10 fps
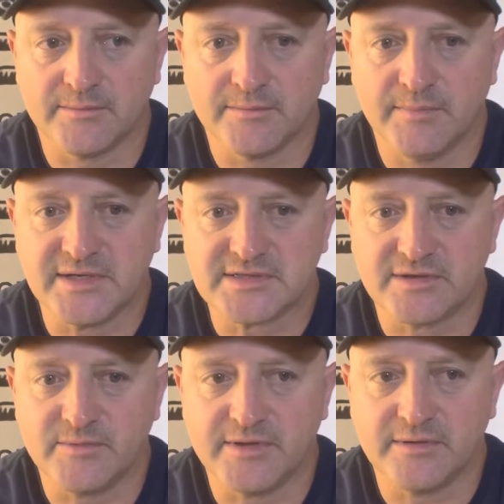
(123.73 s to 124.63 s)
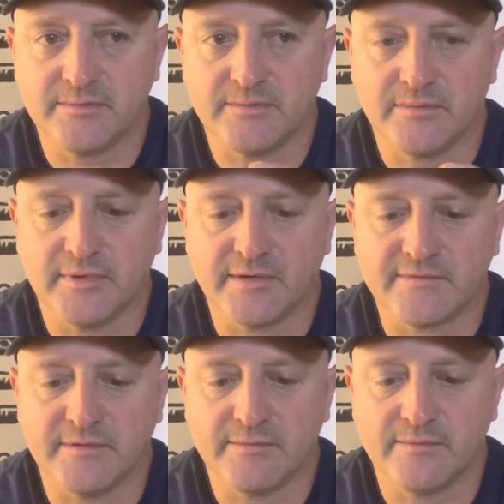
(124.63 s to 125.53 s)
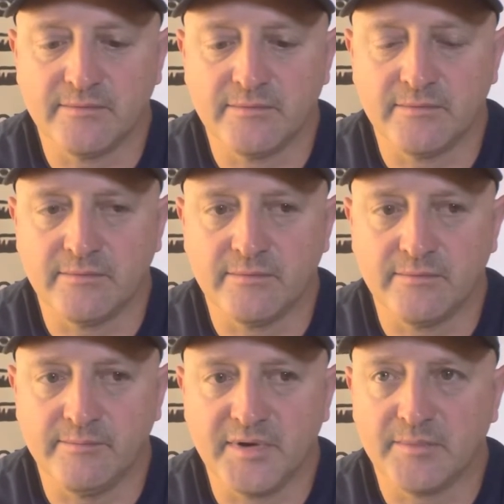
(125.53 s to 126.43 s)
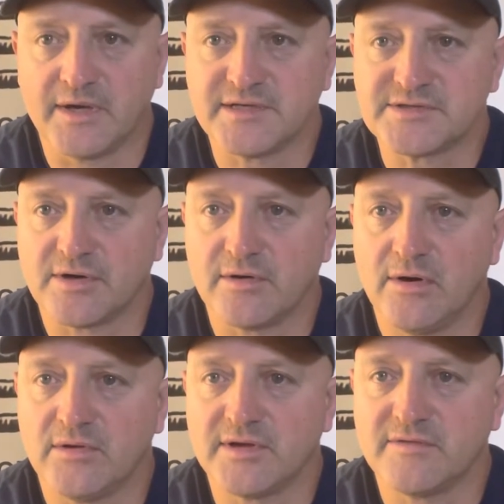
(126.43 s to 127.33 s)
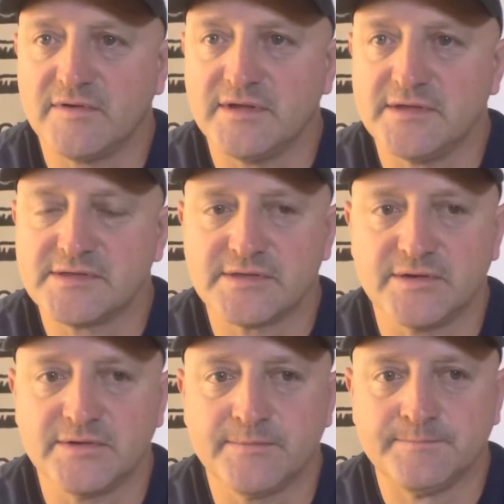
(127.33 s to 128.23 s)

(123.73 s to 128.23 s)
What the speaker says: basically we have minimized our hauling fees. So